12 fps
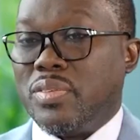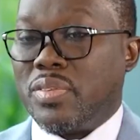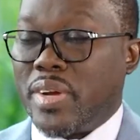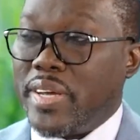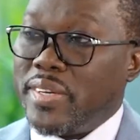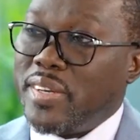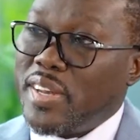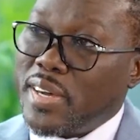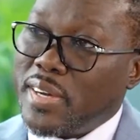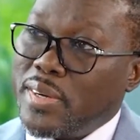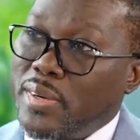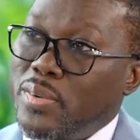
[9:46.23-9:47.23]
Right
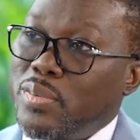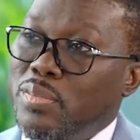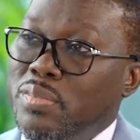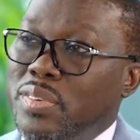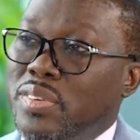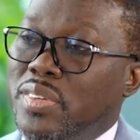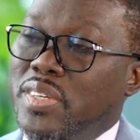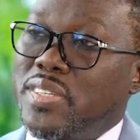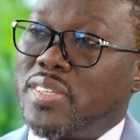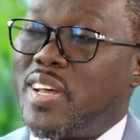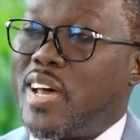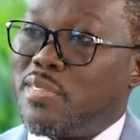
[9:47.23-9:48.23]
now,
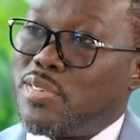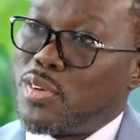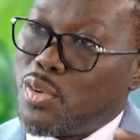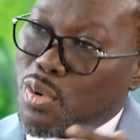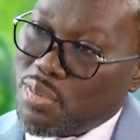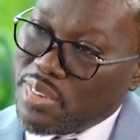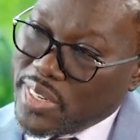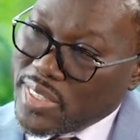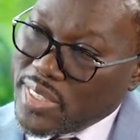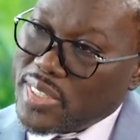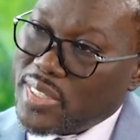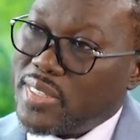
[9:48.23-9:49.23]
just after
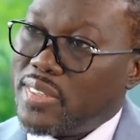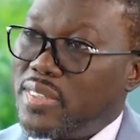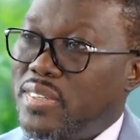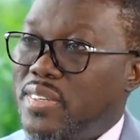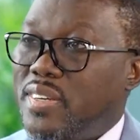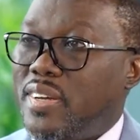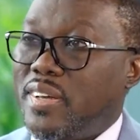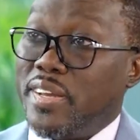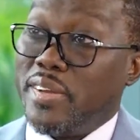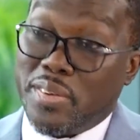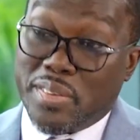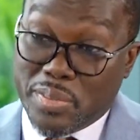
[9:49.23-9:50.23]
COVID,
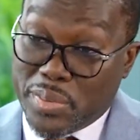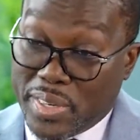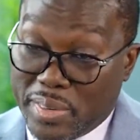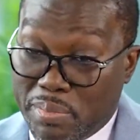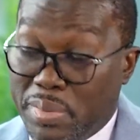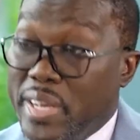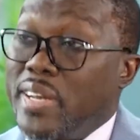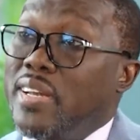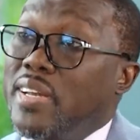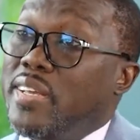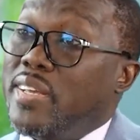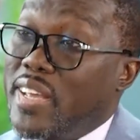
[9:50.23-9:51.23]
and we are
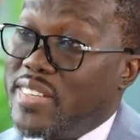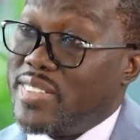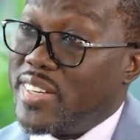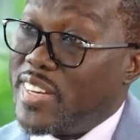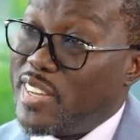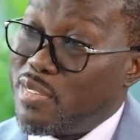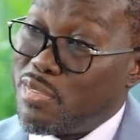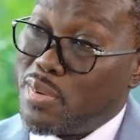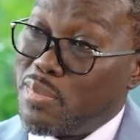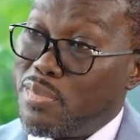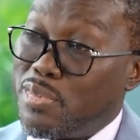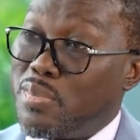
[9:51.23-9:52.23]
barely exiting
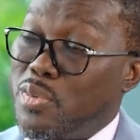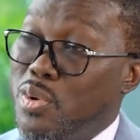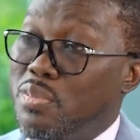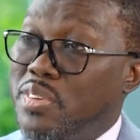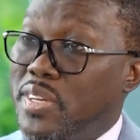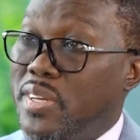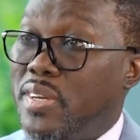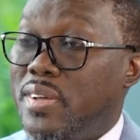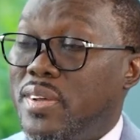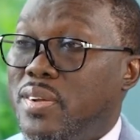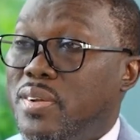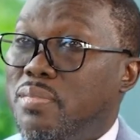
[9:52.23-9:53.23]
from COVID,
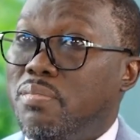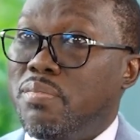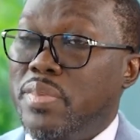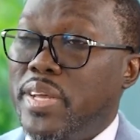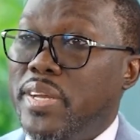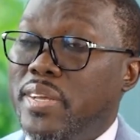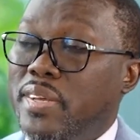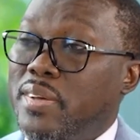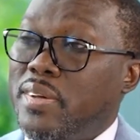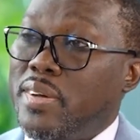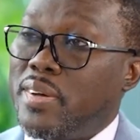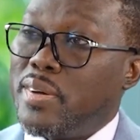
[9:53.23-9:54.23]
many
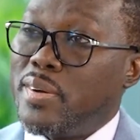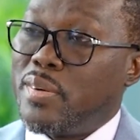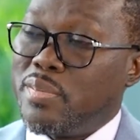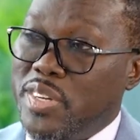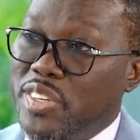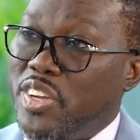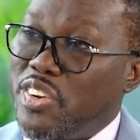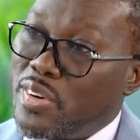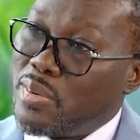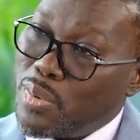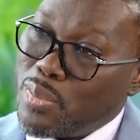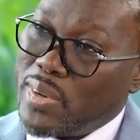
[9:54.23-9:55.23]
of the
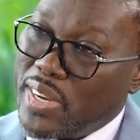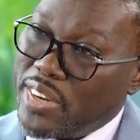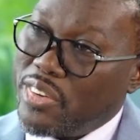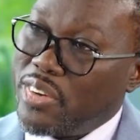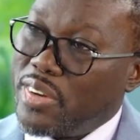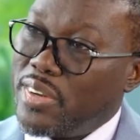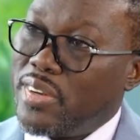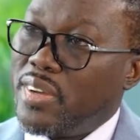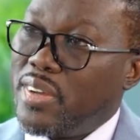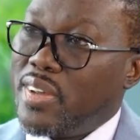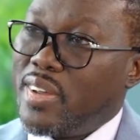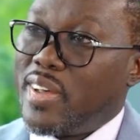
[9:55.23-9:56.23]
general population
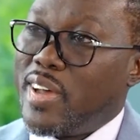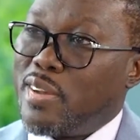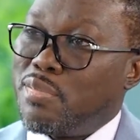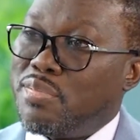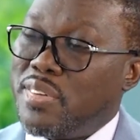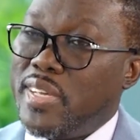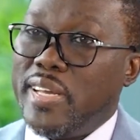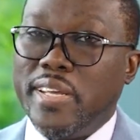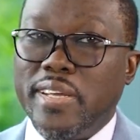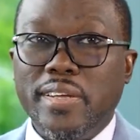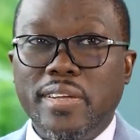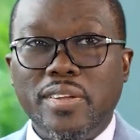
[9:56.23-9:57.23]
are
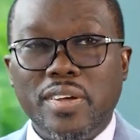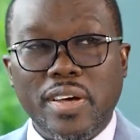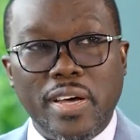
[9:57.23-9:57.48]
feeling